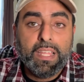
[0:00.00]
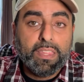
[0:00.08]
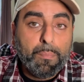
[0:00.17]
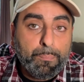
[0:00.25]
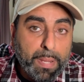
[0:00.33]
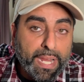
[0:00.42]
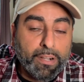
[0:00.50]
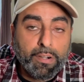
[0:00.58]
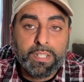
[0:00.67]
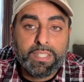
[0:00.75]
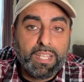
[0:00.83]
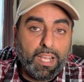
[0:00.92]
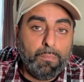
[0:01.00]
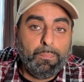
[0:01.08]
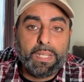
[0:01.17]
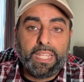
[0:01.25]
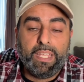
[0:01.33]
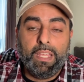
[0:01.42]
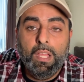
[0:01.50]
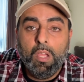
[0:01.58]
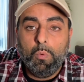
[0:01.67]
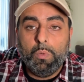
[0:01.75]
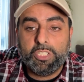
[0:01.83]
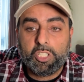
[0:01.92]
the parent company
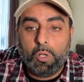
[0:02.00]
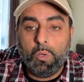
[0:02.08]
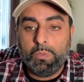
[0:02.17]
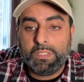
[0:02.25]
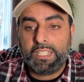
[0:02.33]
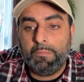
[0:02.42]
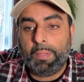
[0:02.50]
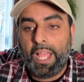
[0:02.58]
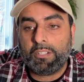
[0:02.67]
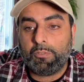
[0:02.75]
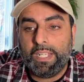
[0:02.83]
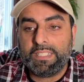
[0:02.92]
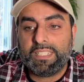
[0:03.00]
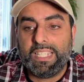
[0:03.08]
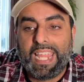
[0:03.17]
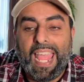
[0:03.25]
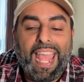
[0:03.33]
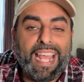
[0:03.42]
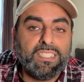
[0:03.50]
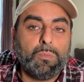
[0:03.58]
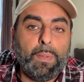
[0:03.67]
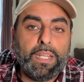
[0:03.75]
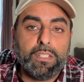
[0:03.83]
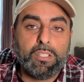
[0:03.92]
which owns Impact Wrestling, has
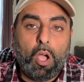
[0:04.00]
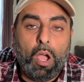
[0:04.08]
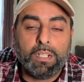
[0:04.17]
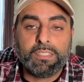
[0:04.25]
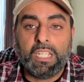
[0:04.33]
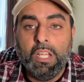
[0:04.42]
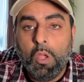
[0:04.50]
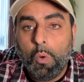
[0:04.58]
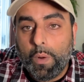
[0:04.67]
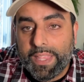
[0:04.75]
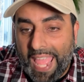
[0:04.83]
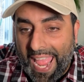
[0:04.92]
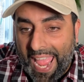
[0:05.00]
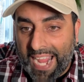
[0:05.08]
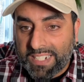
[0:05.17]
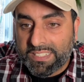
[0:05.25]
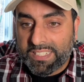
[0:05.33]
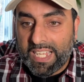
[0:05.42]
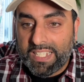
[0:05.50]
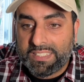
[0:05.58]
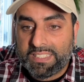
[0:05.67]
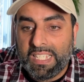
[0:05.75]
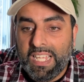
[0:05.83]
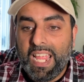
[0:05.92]
been in talks with
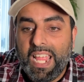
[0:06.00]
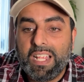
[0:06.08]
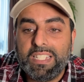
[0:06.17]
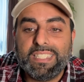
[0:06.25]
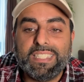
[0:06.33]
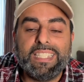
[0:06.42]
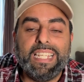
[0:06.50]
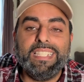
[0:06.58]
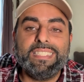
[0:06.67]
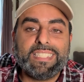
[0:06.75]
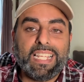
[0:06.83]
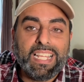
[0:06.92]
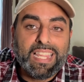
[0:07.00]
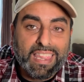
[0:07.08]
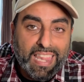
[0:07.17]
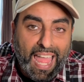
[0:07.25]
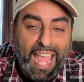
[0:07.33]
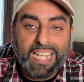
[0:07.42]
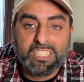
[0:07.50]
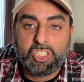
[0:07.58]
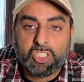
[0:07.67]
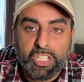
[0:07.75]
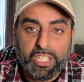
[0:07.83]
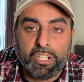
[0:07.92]
AXS since
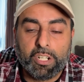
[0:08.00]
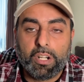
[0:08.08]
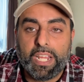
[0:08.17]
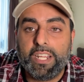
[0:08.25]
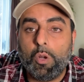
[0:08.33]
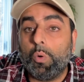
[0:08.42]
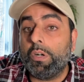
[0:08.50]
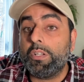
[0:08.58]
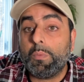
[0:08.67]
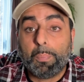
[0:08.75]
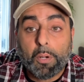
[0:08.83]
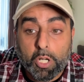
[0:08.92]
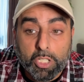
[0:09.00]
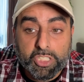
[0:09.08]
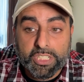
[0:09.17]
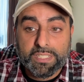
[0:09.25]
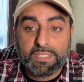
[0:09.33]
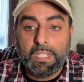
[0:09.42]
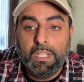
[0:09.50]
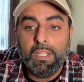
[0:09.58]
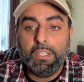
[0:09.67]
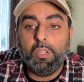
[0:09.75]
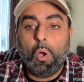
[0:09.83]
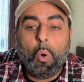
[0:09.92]
last year in order to purchase
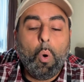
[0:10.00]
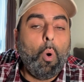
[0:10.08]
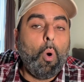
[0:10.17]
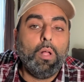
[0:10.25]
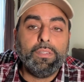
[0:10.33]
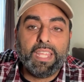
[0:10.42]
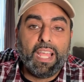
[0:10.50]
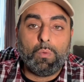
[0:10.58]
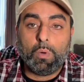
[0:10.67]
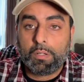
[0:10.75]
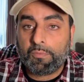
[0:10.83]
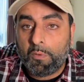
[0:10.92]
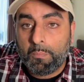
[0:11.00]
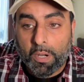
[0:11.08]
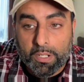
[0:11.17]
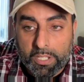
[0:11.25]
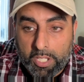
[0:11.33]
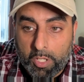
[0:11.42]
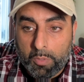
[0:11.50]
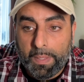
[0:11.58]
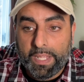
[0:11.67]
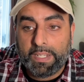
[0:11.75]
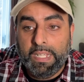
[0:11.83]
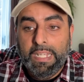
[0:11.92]
the whole network from Mark
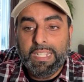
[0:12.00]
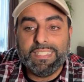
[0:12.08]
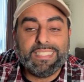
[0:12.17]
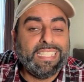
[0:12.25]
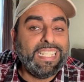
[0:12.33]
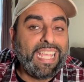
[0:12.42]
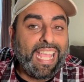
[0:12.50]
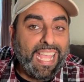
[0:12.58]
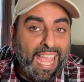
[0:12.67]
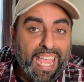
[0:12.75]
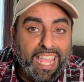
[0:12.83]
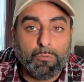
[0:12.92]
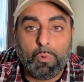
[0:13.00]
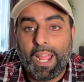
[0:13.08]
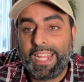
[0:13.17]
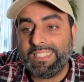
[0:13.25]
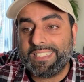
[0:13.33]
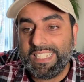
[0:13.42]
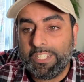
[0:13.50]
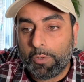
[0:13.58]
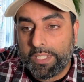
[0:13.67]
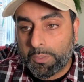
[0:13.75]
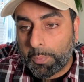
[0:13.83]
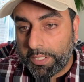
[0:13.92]
Cuban, CAA, Ryan
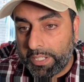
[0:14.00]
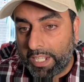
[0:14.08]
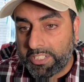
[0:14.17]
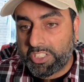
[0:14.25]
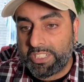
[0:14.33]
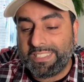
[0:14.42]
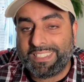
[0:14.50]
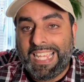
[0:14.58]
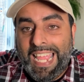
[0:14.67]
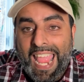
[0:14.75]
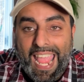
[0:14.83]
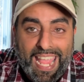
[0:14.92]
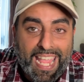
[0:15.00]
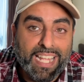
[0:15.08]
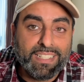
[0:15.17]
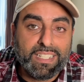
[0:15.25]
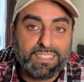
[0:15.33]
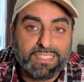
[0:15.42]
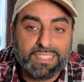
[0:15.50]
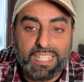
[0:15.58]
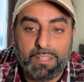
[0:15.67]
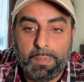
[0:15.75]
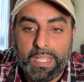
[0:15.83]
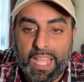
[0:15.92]
Seacrest Productions, and
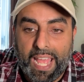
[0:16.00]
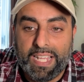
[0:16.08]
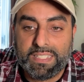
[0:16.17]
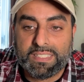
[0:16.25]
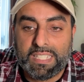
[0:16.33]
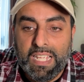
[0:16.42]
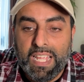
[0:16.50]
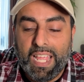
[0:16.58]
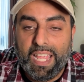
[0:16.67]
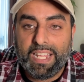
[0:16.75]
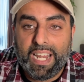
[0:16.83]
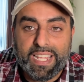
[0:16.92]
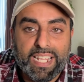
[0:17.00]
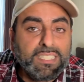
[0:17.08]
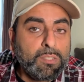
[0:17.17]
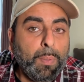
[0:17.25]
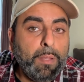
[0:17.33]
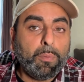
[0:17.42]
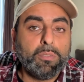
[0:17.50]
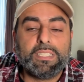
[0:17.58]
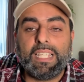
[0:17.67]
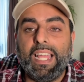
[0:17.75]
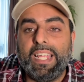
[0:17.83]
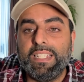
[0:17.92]
CBS. And I guess people
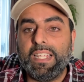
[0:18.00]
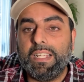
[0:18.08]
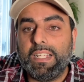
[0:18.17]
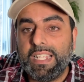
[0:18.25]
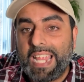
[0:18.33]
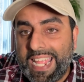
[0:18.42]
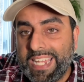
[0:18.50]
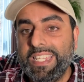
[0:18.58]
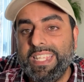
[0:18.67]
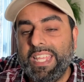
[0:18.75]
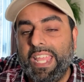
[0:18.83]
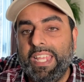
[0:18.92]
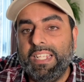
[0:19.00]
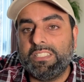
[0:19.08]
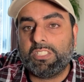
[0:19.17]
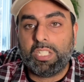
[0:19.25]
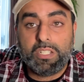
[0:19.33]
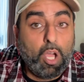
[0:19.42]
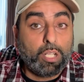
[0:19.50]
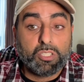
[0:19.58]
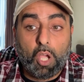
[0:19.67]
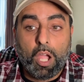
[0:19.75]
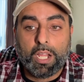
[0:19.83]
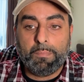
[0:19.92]
signed NDAs to not
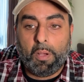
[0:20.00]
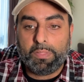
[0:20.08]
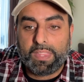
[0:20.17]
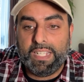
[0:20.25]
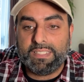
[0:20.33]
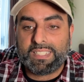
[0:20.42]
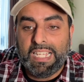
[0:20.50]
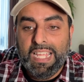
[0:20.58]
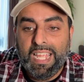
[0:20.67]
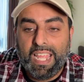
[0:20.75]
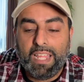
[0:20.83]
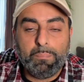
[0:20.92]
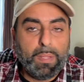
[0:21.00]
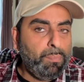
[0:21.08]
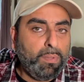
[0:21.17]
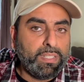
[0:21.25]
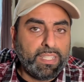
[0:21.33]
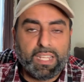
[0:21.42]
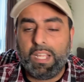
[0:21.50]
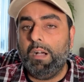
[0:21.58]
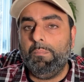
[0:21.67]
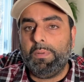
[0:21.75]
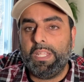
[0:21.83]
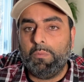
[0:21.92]
talk about this, and people in the
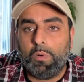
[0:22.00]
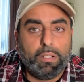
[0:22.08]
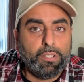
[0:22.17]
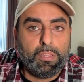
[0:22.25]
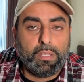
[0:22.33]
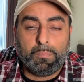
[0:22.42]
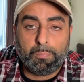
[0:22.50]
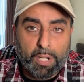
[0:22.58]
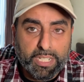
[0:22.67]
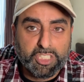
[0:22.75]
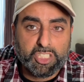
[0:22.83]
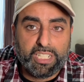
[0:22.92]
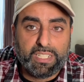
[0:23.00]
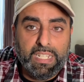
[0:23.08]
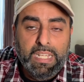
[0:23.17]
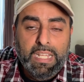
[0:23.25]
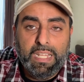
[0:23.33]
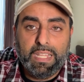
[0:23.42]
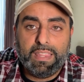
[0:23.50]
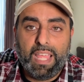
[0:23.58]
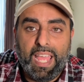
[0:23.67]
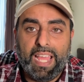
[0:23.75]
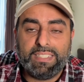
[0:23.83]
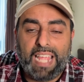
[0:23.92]
company were under the impression
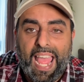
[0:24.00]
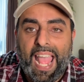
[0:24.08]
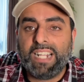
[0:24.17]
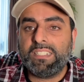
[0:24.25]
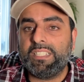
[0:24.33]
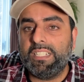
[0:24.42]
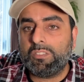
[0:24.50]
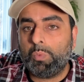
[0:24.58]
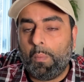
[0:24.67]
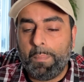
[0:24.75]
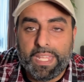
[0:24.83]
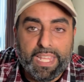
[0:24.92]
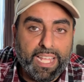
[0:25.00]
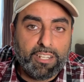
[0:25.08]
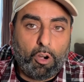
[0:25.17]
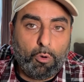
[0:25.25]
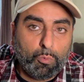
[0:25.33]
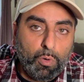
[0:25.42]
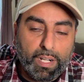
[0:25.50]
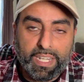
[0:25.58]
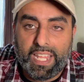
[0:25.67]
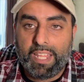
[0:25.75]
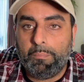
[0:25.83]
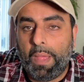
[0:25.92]
that AXS will begin
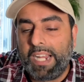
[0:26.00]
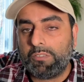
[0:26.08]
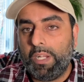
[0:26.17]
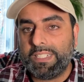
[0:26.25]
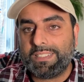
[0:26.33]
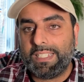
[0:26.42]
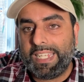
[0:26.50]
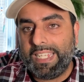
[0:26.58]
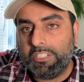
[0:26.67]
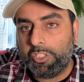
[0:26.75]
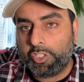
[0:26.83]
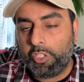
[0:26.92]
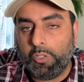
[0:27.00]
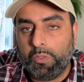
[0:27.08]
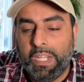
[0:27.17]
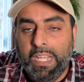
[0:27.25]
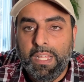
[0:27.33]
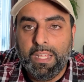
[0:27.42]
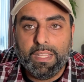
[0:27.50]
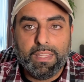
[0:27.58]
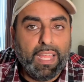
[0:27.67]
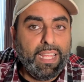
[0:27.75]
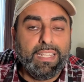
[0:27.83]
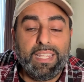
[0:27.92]
running Impact Wrestling in June.
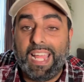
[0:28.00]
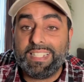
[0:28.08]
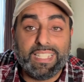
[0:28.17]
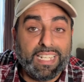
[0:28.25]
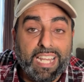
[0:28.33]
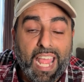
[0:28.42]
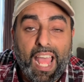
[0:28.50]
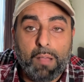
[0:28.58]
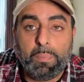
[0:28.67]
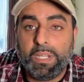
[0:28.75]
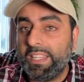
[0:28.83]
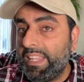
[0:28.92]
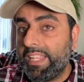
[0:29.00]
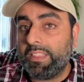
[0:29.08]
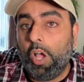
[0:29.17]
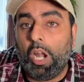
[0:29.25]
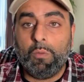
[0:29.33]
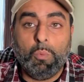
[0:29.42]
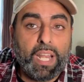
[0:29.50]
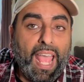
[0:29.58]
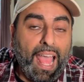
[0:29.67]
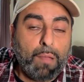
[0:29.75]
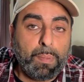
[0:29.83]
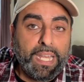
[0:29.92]
Then that didn't happen, and they thought it would
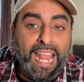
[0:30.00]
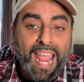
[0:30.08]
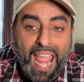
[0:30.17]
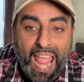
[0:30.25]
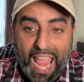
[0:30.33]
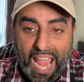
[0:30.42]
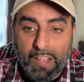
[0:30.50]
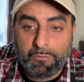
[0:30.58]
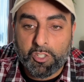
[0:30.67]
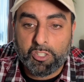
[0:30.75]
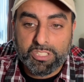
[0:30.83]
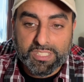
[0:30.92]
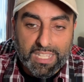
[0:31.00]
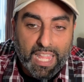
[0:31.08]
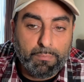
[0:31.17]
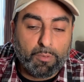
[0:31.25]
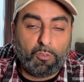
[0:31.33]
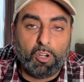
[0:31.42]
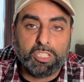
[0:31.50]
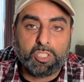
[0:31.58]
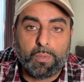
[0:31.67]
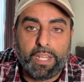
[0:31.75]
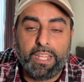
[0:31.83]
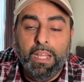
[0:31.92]
happen after
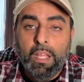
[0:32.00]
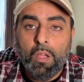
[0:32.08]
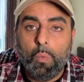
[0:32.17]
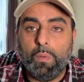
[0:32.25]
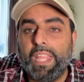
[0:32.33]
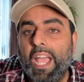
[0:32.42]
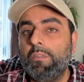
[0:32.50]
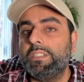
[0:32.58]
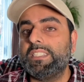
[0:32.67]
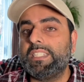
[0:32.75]
Slammiversary. Well, now it